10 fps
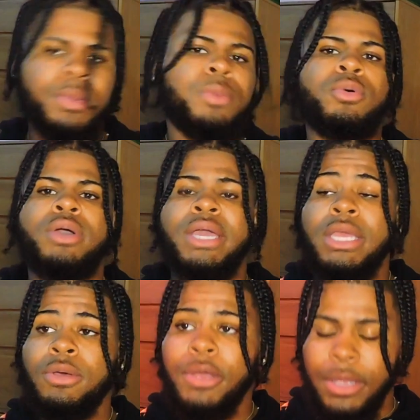people And
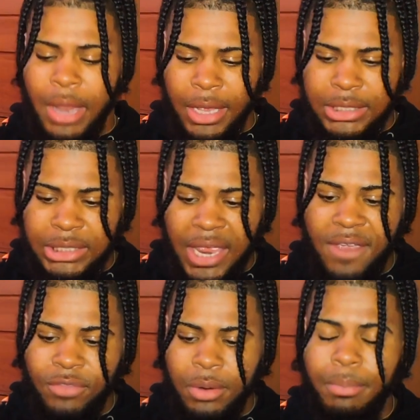he would, like,
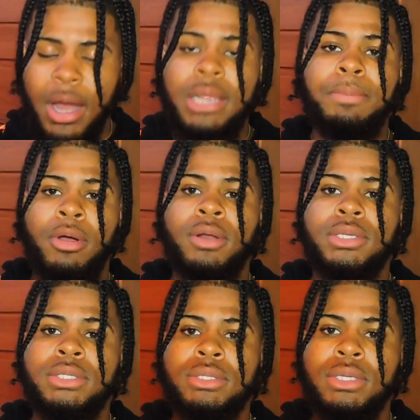saved their body
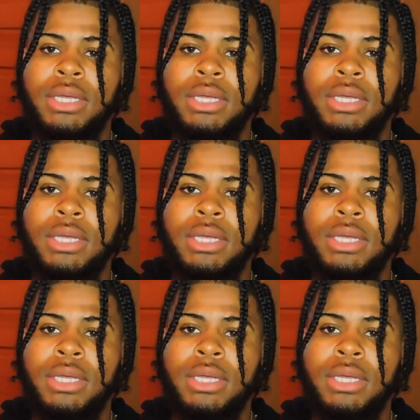parts